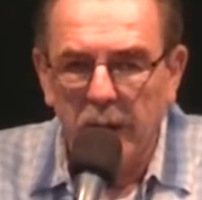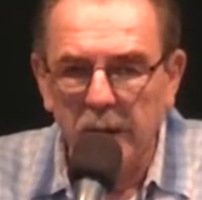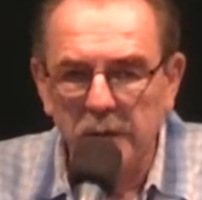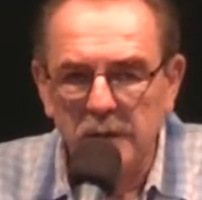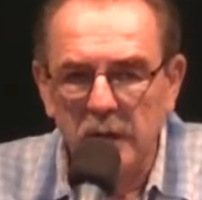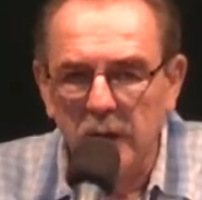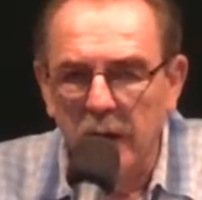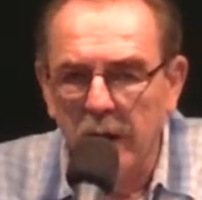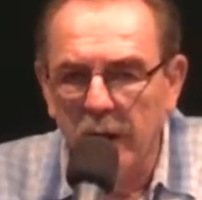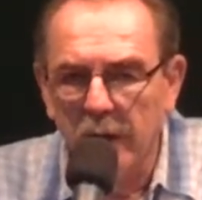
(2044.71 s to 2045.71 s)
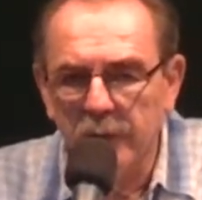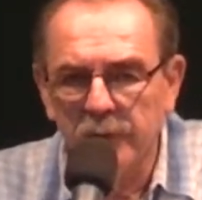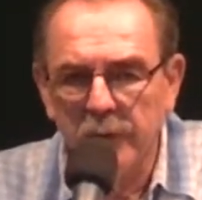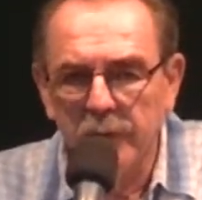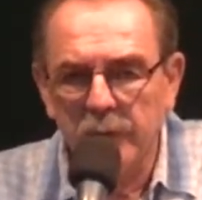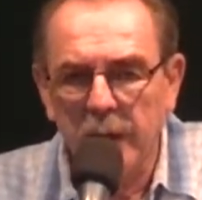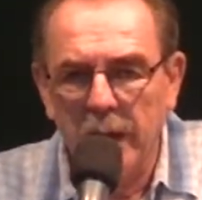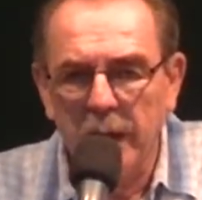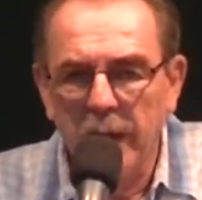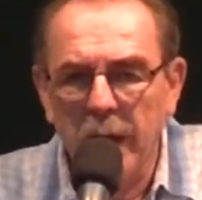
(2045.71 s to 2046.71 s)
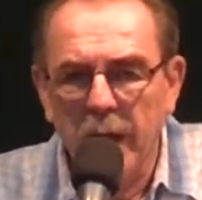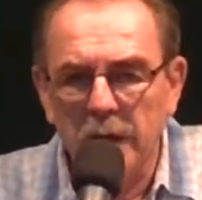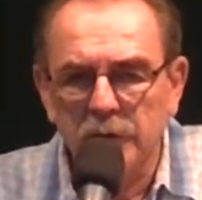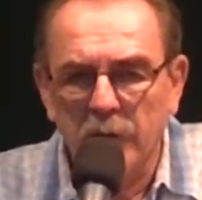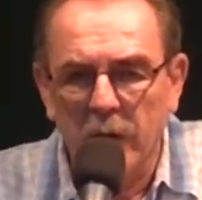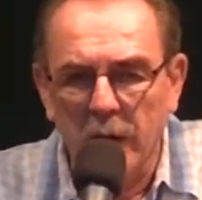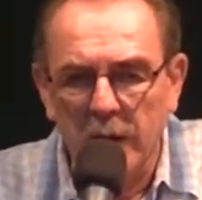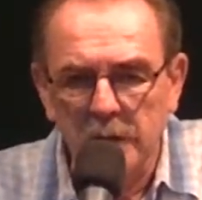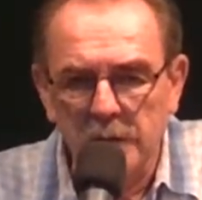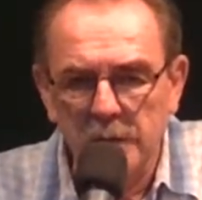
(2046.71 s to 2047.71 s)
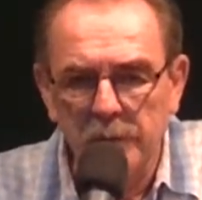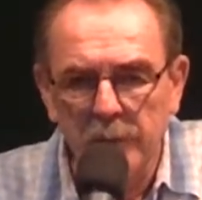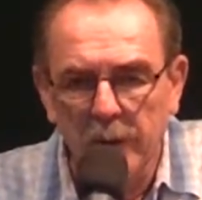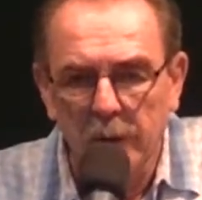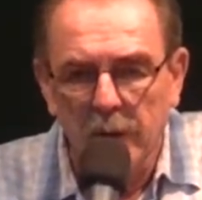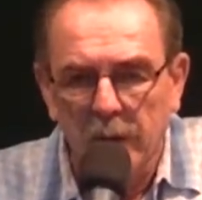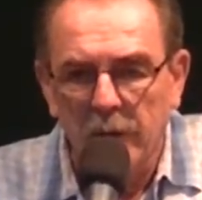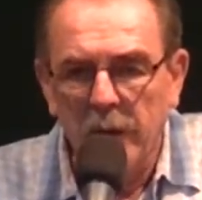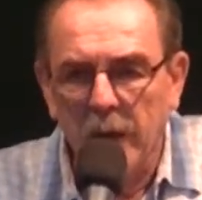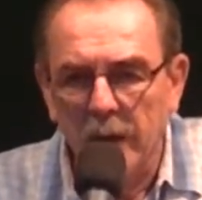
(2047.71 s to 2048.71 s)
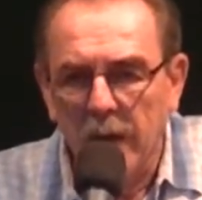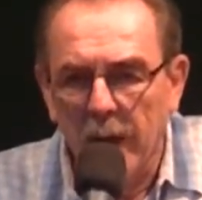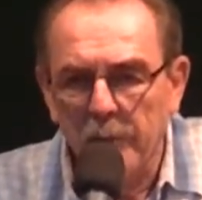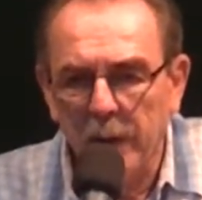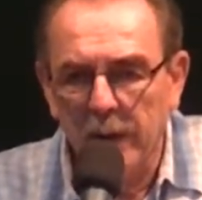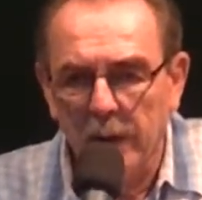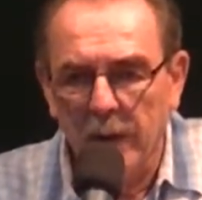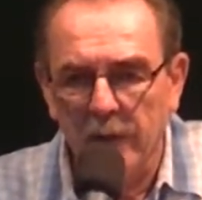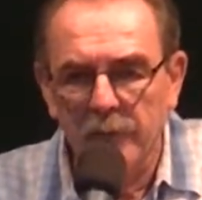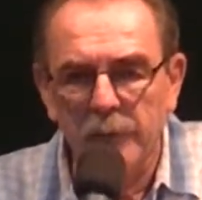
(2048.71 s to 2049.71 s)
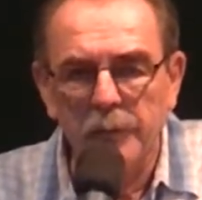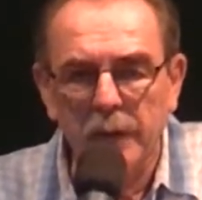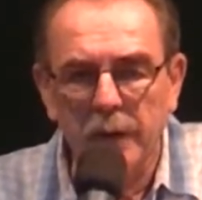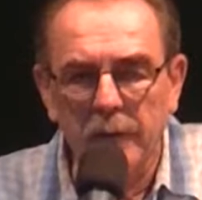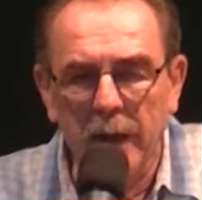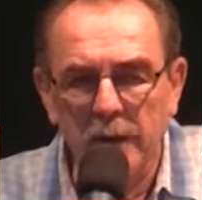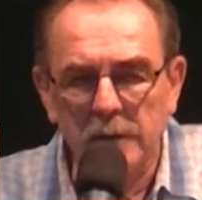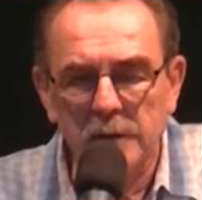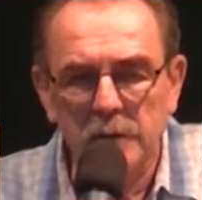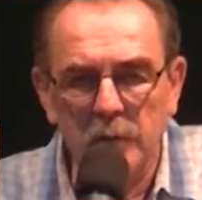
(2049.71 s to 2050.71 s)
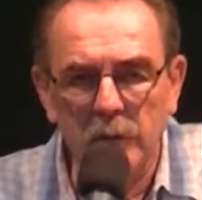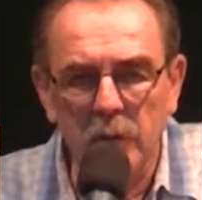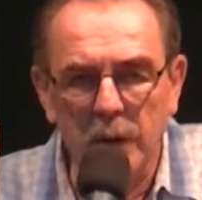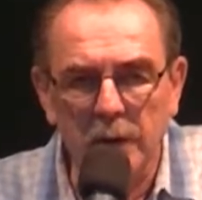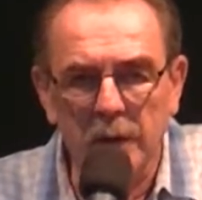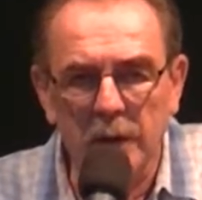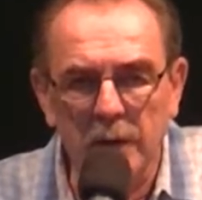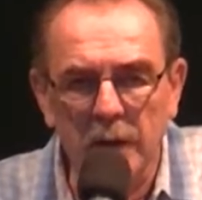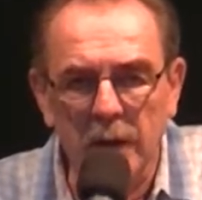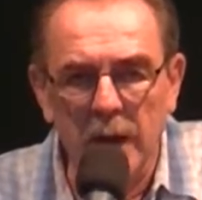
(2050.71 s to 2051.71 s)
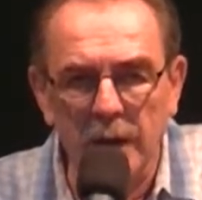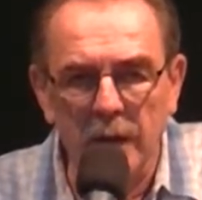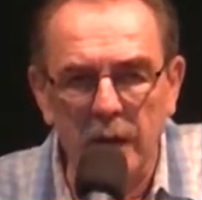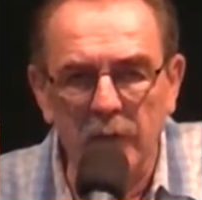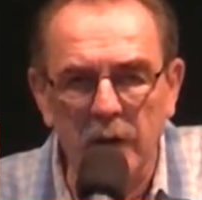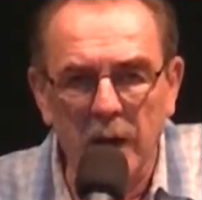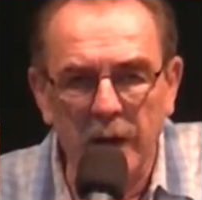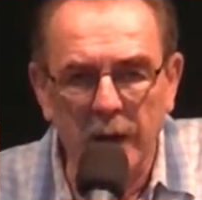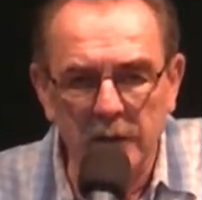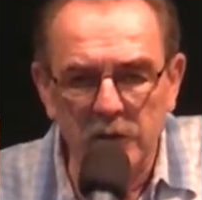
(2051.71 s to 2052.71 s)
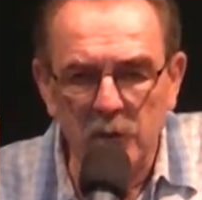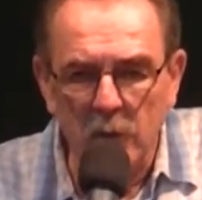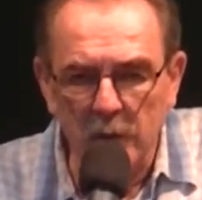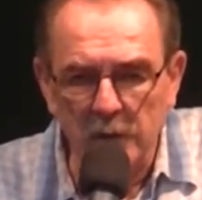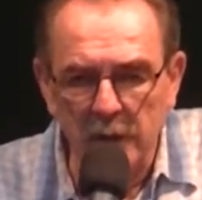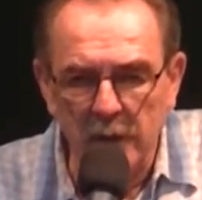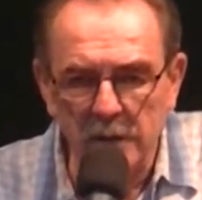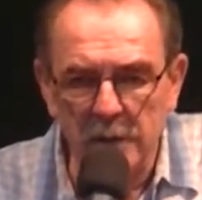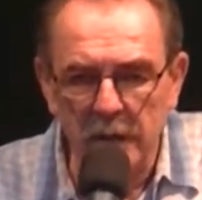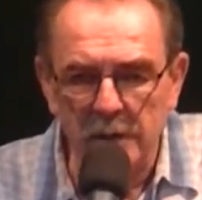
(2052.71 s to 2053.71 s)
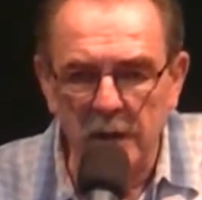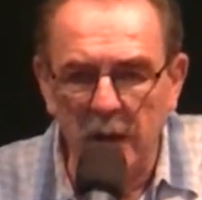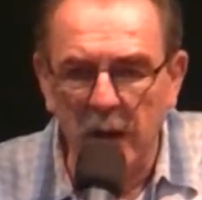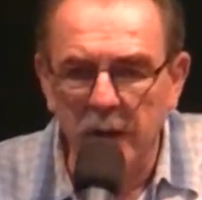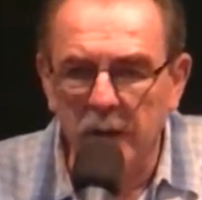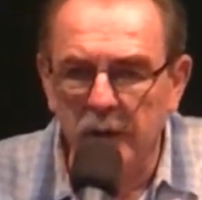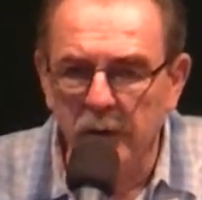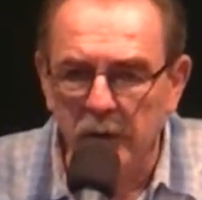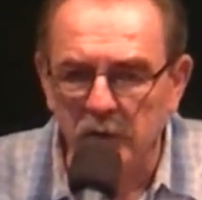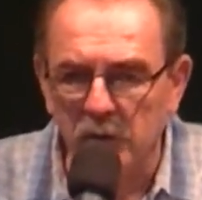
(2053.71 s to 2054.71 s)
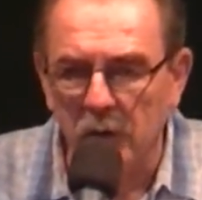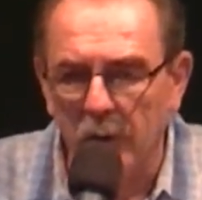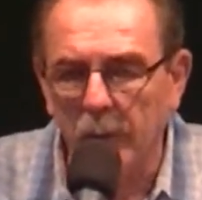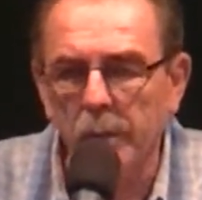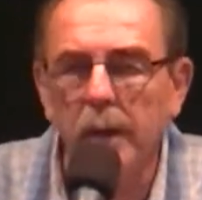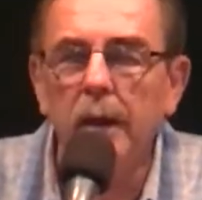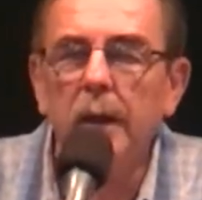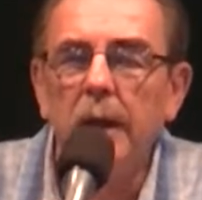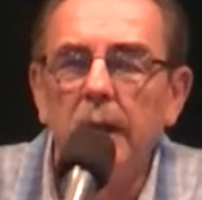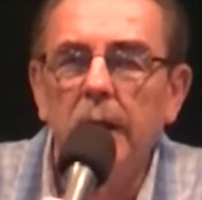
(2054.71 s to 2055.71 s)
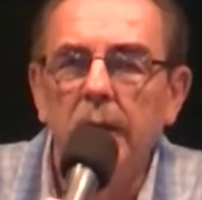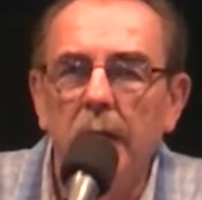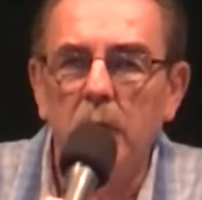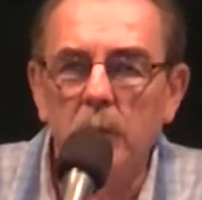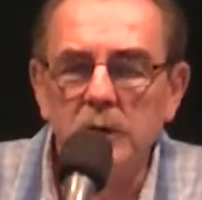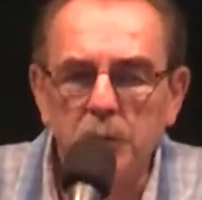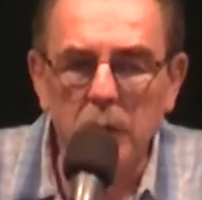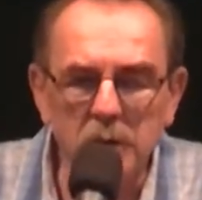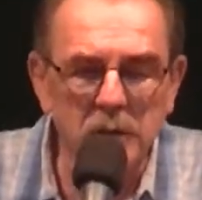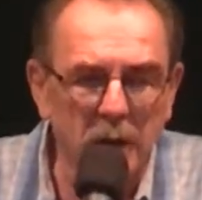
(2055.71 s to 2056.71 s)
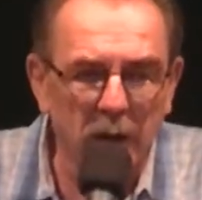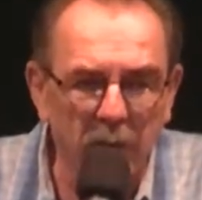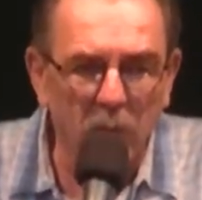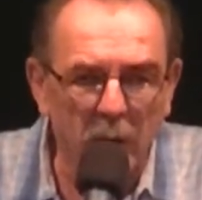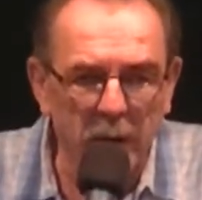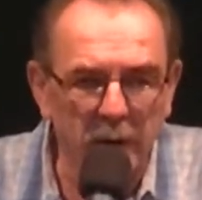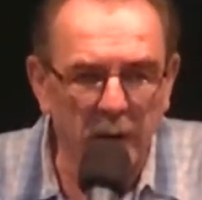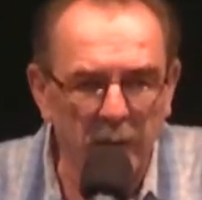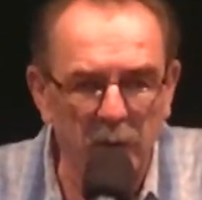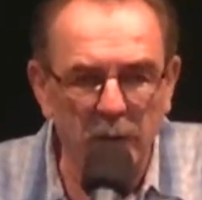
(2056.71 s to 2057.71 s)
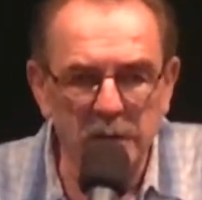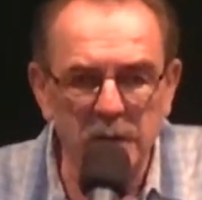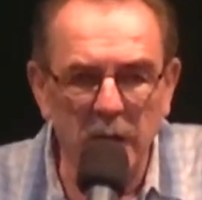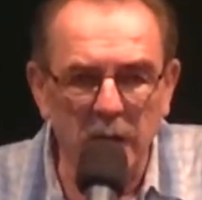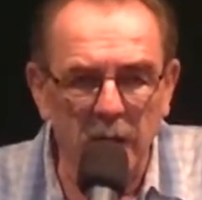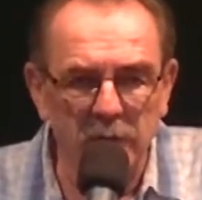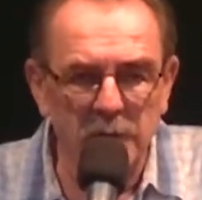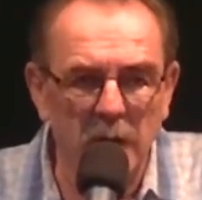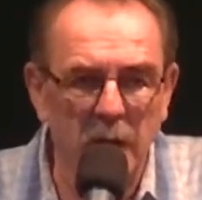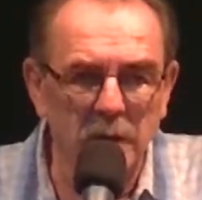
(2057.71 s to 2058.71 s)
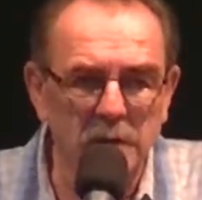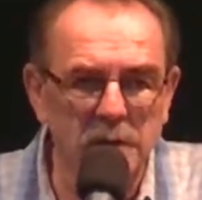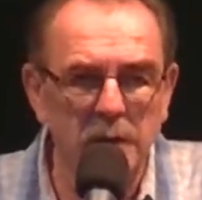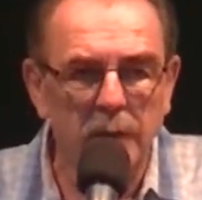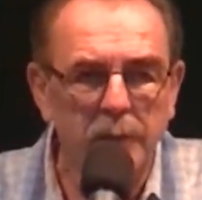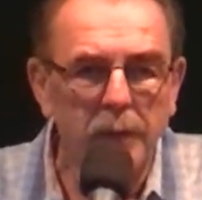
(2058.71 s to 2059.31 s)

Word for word: is the love that He has for us, the agape love, and that's what the kind of love God has towards us. It's unconditional, that we're supposed to love one another as He loves us.